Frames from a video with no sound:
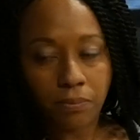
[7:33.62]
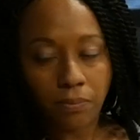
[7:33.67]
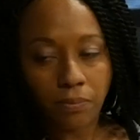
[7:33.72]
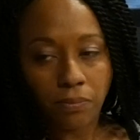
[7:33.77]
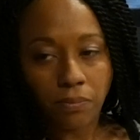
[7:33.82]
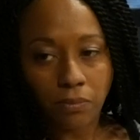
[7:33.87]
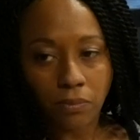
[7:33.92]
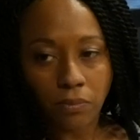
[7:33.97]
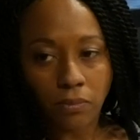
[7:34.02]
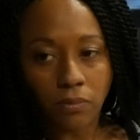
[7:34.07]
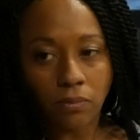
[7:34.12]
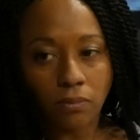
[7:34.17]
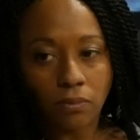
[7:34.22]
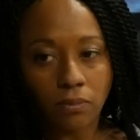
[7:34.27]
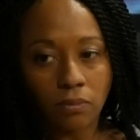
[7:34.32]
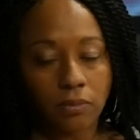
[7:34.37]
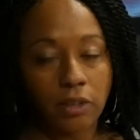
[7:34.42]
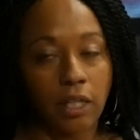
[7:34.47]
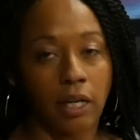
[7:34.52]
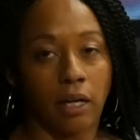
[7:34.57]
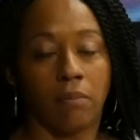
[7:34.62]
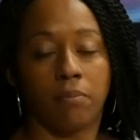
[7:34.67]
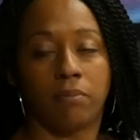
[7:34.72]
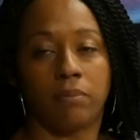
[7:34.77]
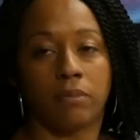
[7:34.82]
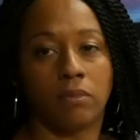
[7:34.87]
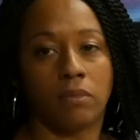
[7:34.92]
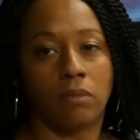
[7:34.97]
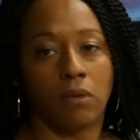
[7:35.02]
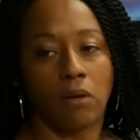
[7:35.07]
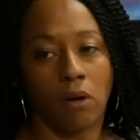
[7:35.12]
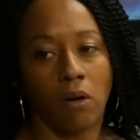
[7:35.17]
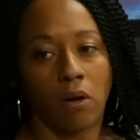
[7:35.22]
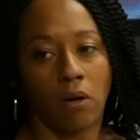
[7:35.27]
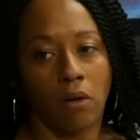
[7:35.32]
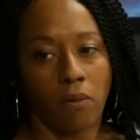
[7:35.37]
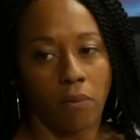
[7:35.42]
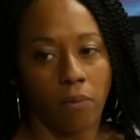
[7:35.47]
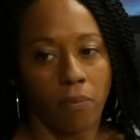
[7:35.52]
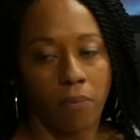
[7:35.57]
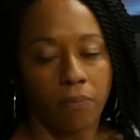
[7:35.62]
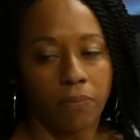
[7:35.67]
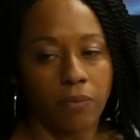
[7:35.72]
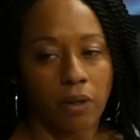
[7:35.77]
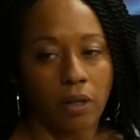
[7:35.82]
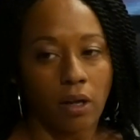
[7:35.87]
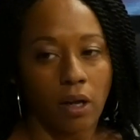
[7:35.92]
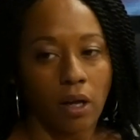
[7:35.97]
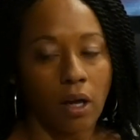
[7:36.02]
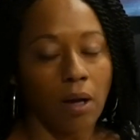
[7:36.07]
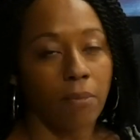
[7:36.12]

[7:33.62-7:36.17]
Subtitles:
just want to be heard and not feel like I have to hold back half of it.